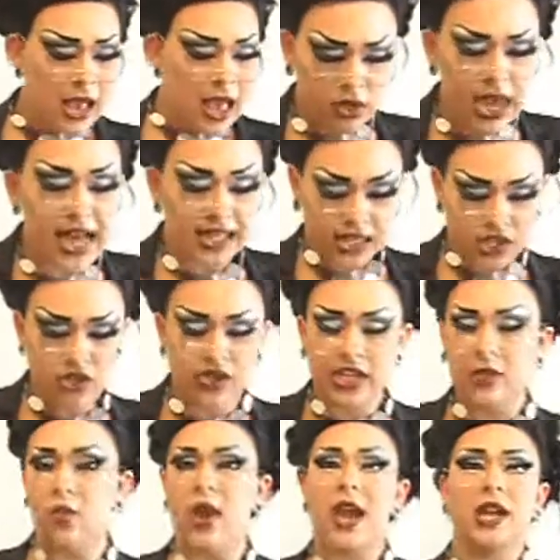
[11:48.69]
Yes, you
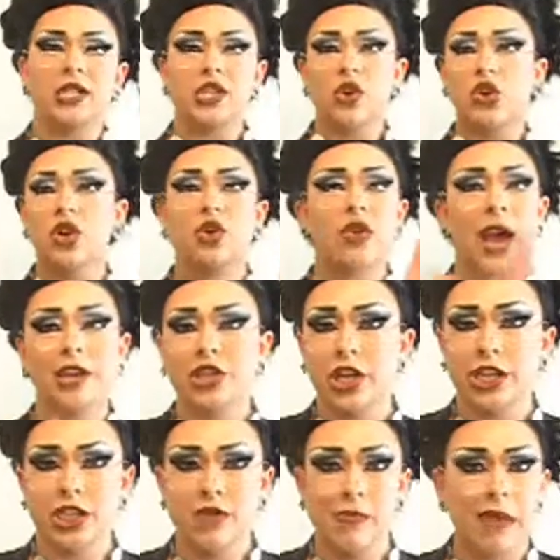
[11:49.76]
did win. So
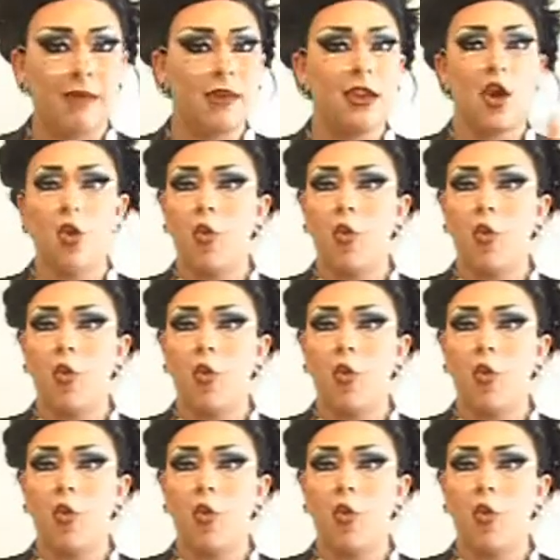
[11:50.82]
congratulations, baby.